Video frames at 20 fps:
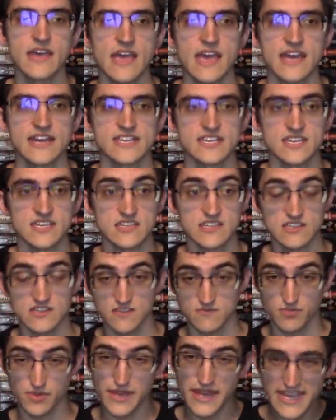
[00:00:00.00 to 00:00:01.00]
and he
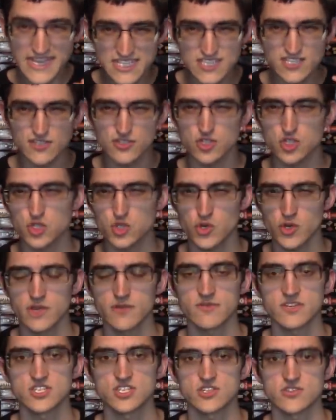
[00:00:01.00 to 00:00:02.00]
plans on destroying a
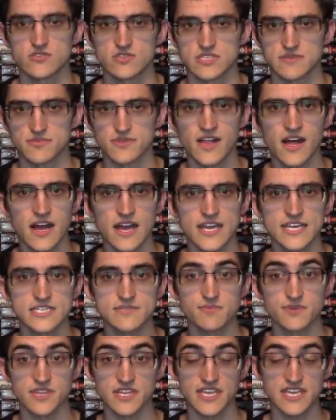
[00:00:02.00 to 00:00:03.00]
bunch of their supplies,
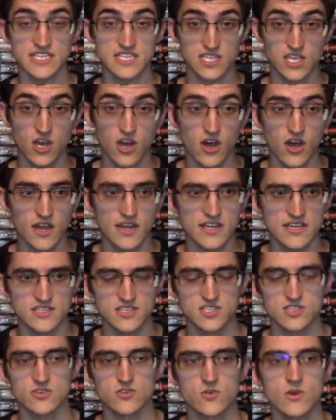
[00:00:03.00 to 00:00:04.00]
but he gets caught, and
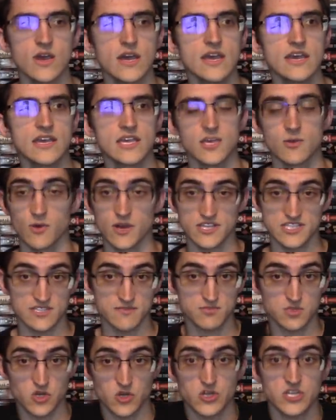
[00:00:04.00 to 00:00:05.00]
so he winds up
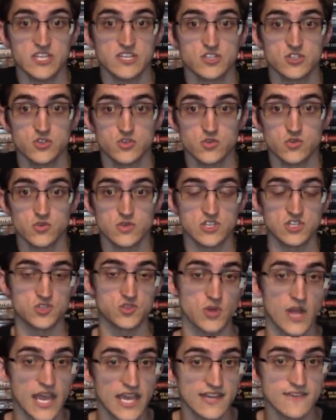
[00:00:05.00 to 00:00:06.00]
turning into his
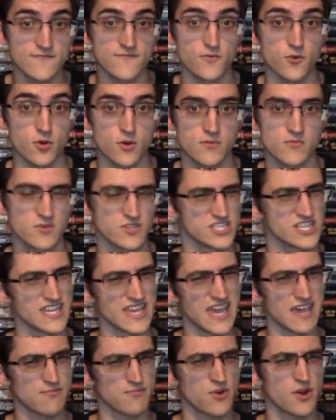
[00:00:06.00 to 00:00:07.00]
dragon form, which he
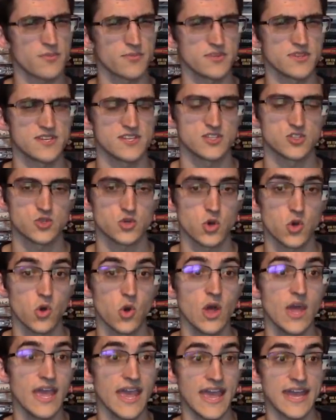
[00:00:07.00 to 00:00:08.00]
can't properly
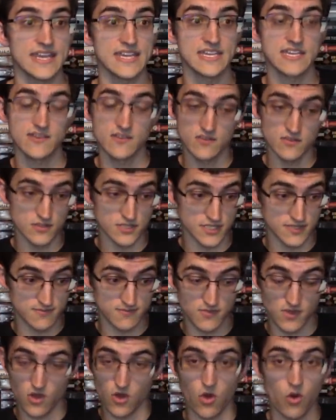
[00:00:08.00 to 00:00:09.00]
control, and he kills
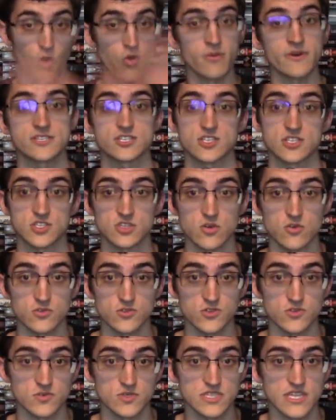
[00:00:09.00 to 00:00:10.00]
a whole bunch of
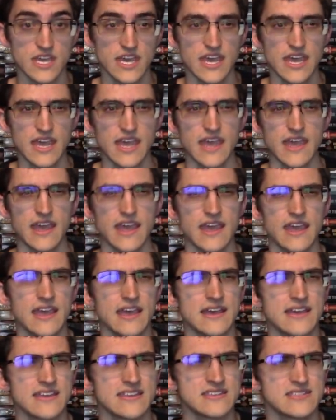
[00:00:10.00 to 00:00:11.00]
soldiers.
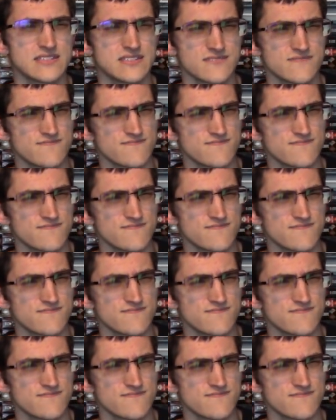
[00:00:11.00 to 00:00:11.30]
And,